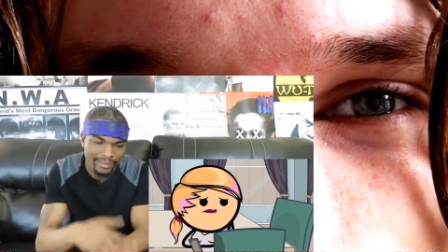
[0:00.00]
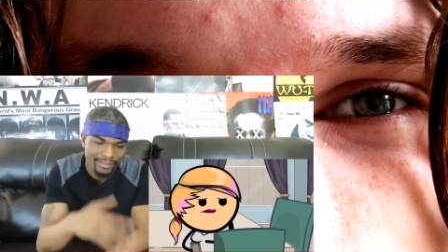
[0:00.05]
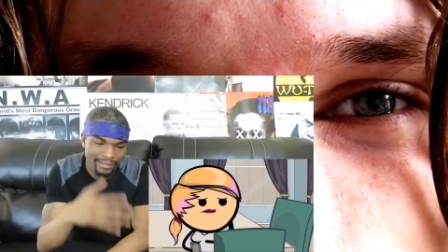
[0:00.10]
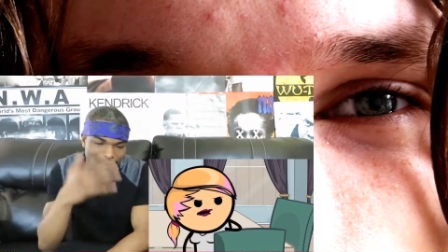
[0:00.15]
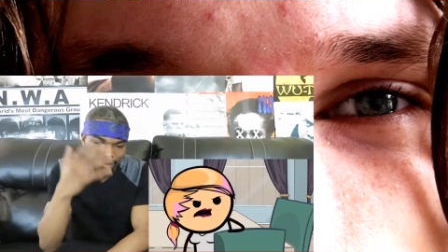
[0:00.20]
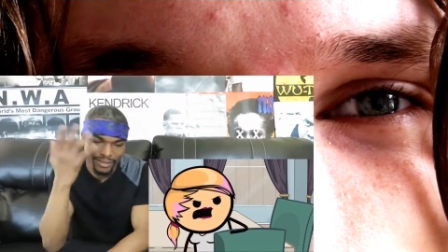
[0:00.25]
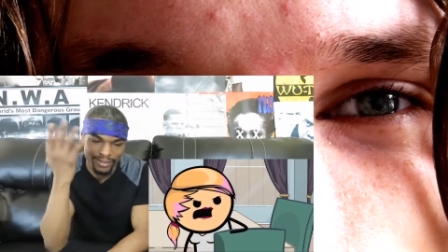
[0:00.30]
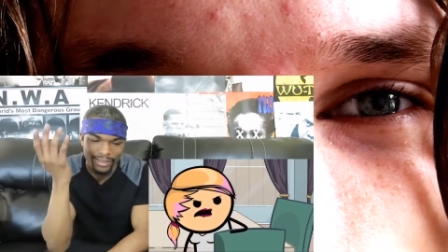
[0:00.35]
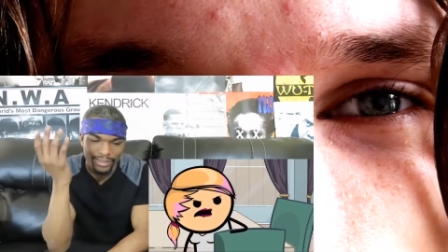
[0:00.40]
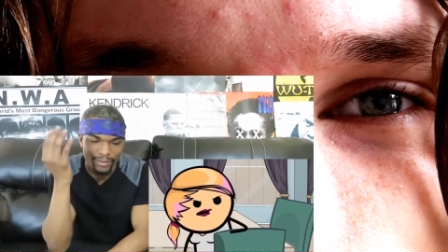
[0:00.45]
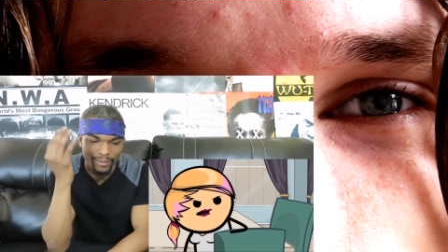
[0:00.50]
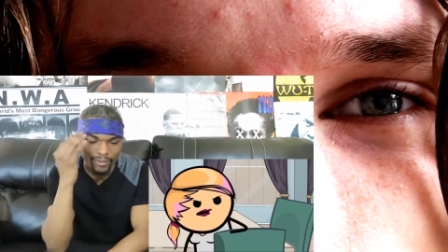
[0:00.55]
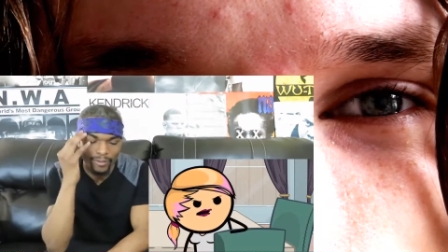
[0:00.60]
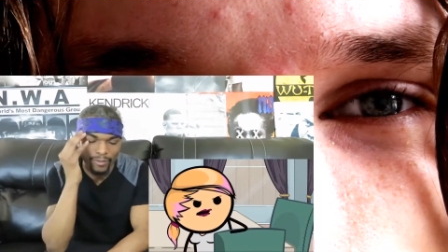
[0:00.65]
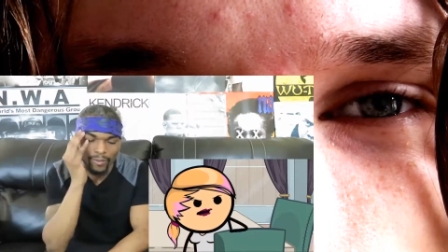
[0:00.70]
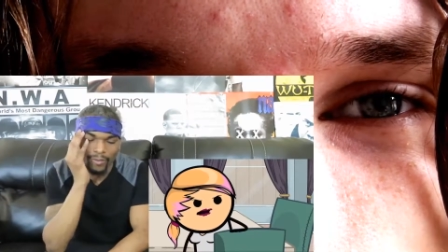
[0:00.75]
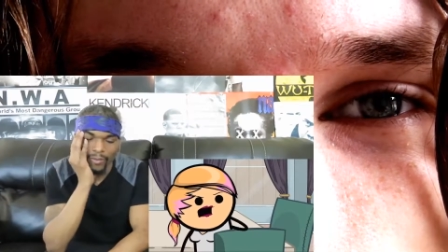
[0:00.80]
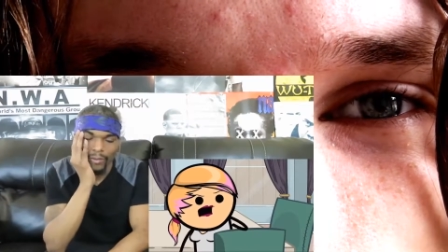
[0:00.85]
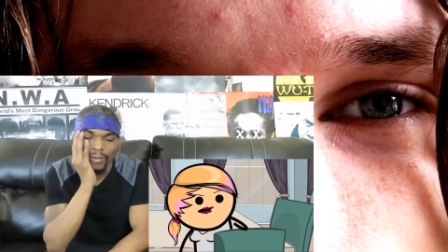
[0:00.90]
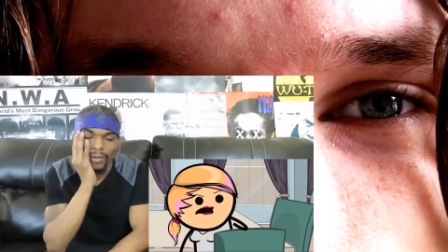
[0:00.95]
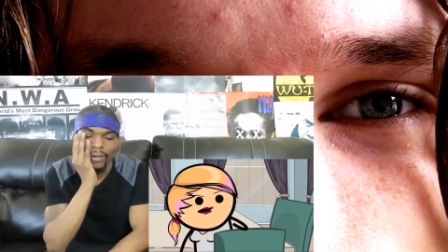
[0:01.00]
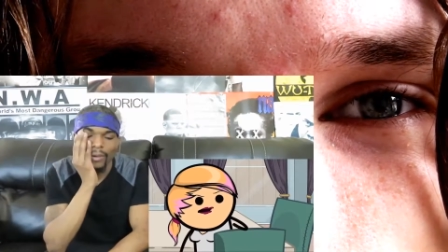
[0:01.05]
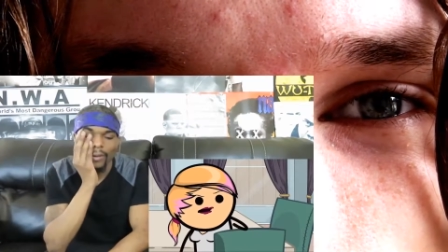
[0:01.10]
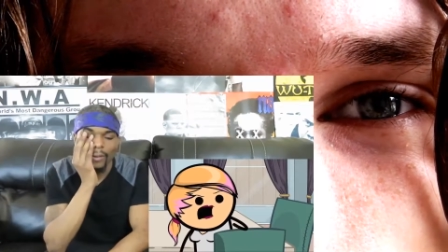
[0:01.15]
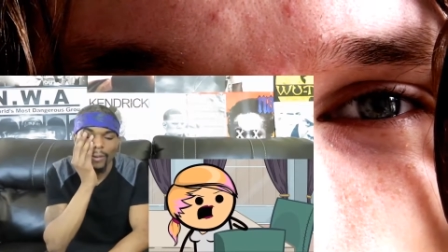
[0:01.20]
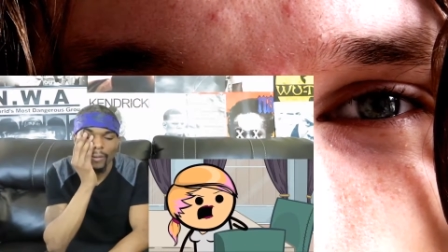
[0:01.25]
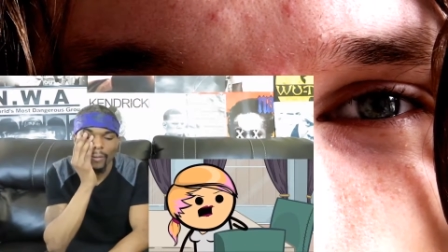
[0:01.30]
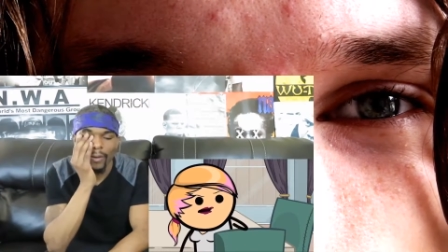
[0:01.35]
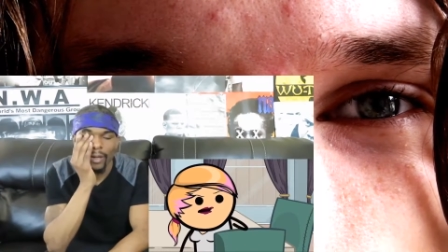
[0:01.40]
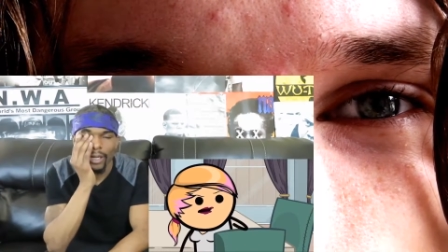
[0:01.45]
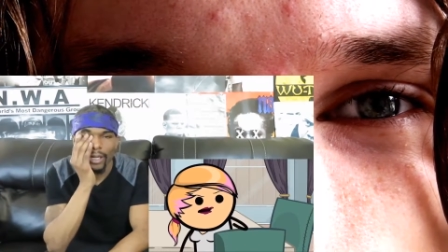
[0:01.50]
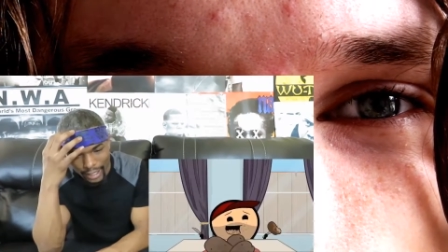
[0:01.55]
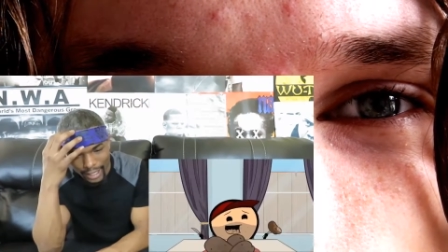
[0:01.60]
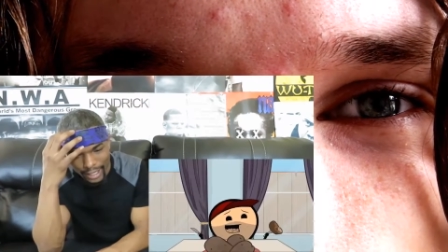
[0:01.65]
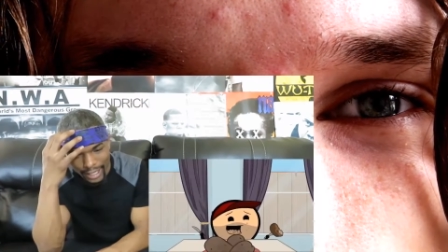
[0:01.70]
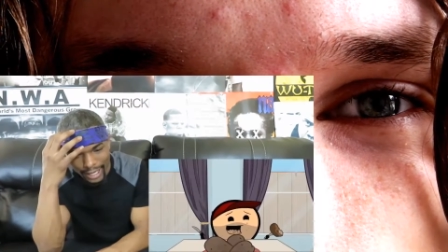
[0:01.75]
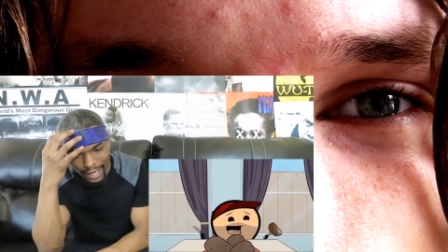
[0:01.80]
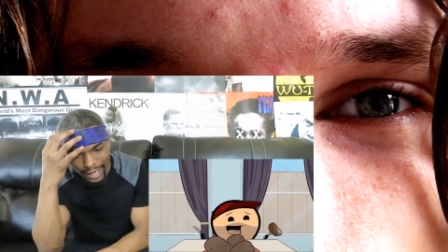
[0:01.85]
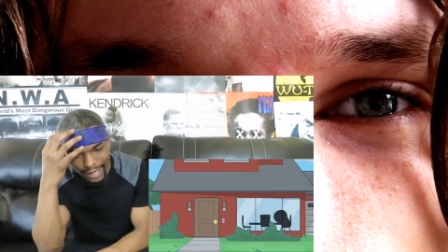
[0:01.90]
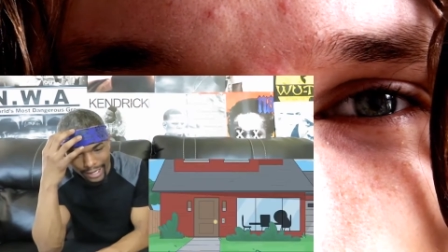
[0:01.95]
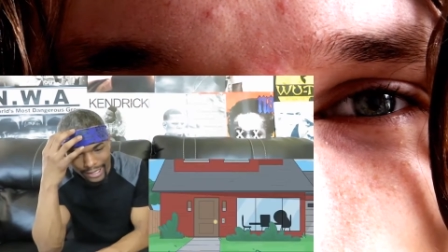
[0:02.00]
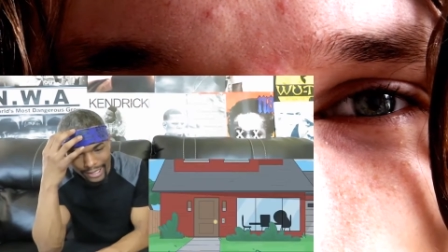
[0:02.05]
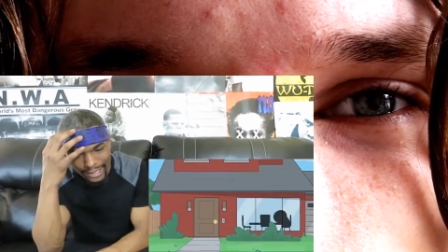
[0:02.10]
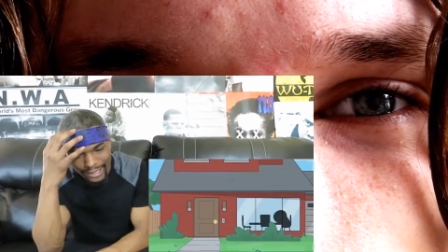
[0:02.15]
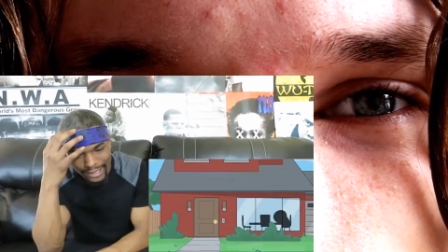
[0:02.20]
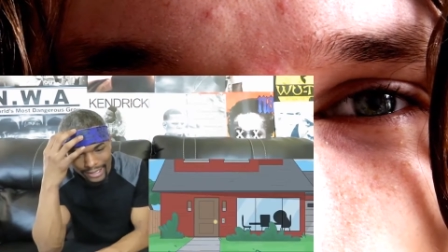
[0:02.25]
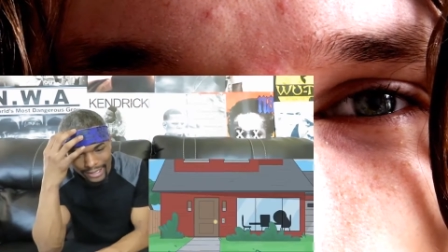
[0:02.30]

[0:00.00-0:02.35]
God, what the hell? What's right now?